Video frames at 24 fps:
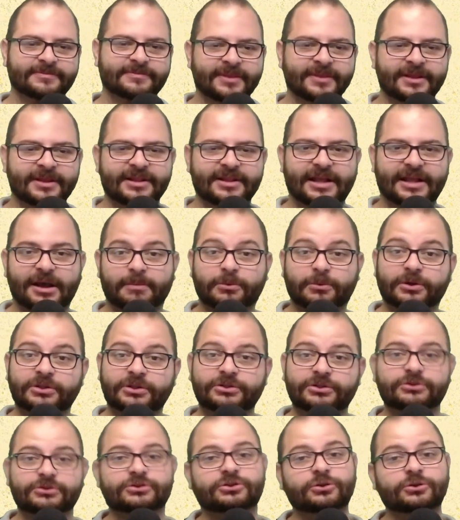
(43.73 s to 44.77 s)
Now, I'm going
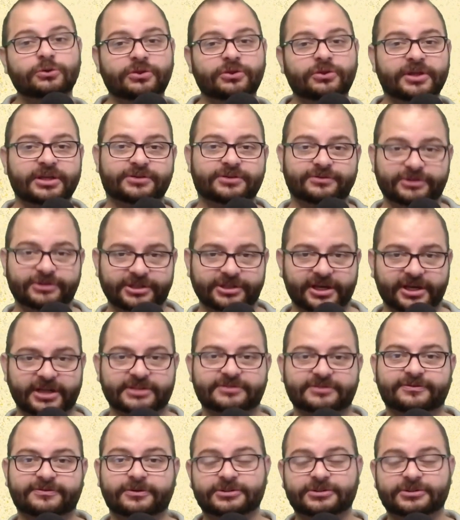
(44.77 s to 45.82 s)
to do two things for you guys.
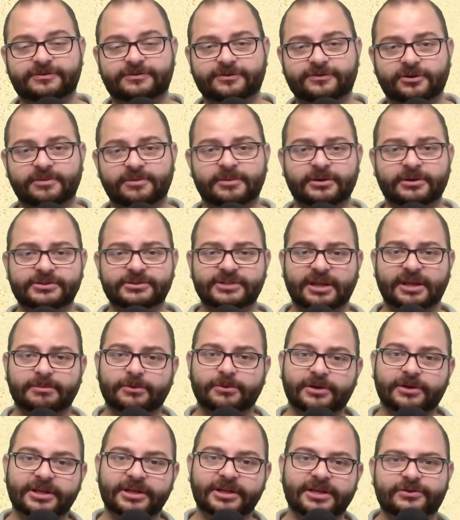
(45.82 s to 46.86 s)
First and foremost, I'm
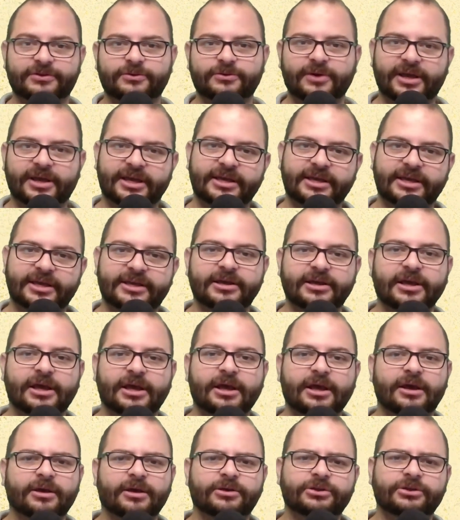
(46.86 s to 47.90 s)
going to give you a
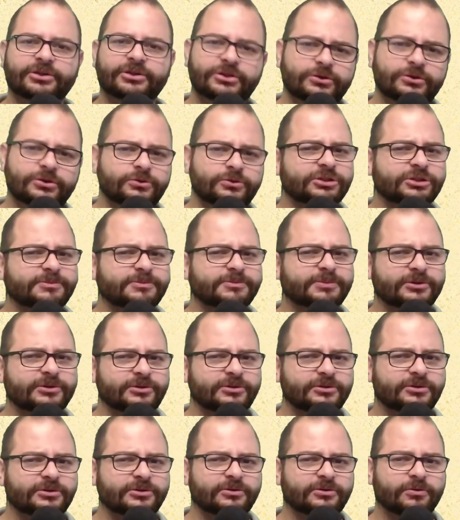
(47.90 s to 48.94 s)

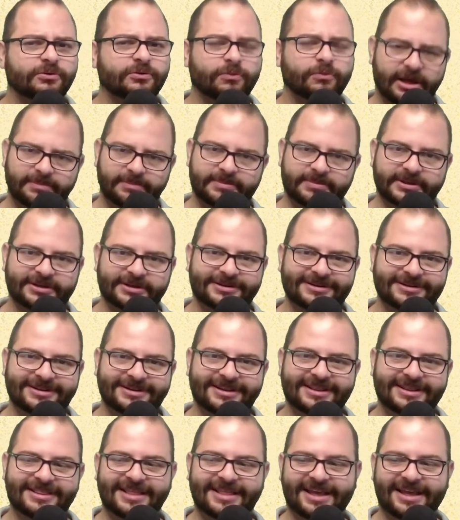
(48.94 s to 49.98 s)
usable weapon
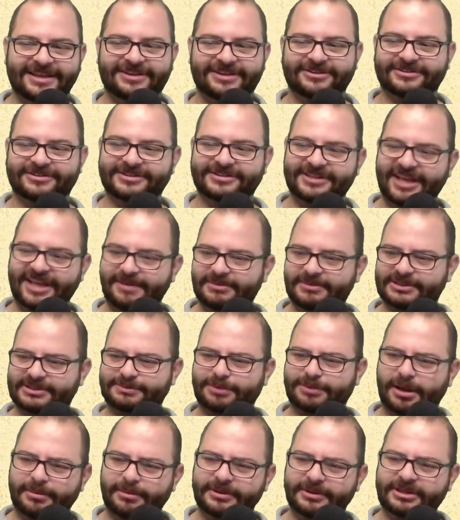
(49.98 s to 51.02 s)
that your DM is
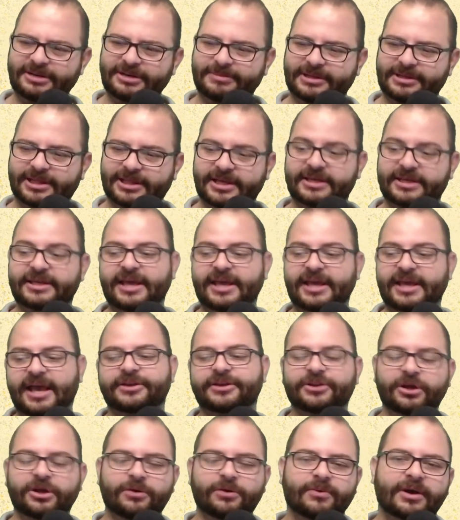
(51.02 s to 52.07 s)
probably going to be like, yeah, you
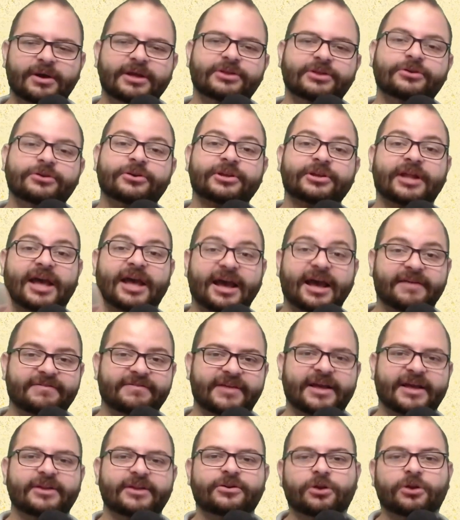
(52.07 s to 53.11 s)
know what? You could have
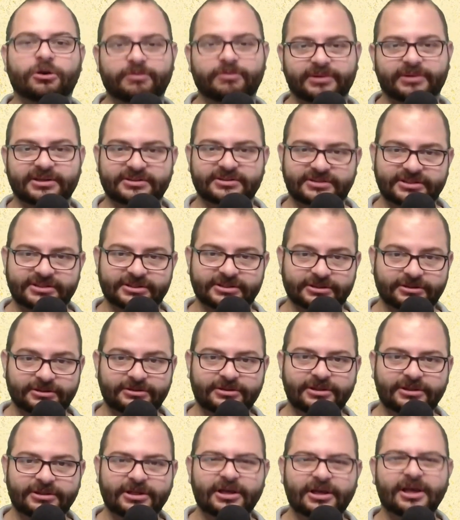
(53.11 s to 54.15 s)
that, no big deal.
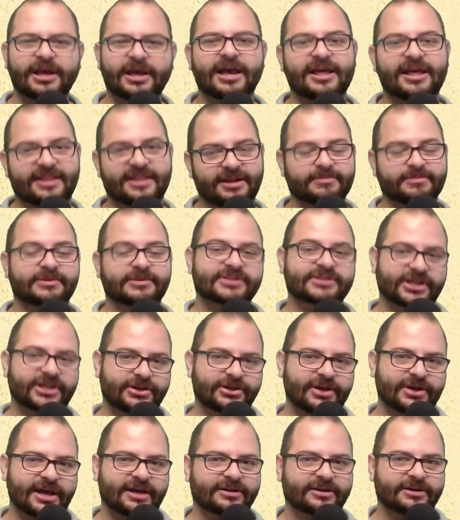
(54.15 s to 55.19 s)
And then I'm going to tell you
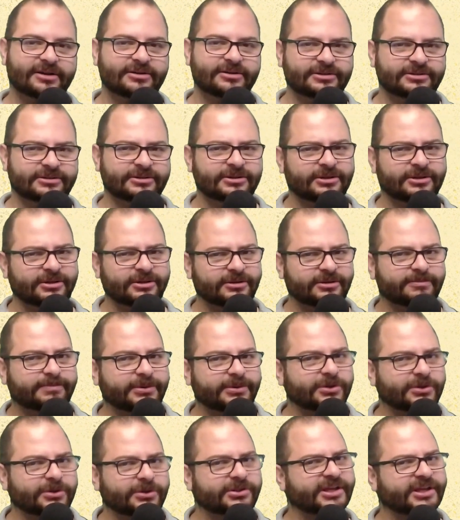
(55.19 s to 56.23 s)
how to
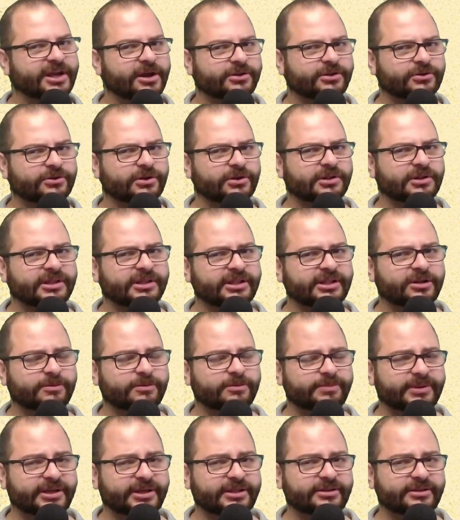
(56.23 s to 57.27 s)
build a character a little bit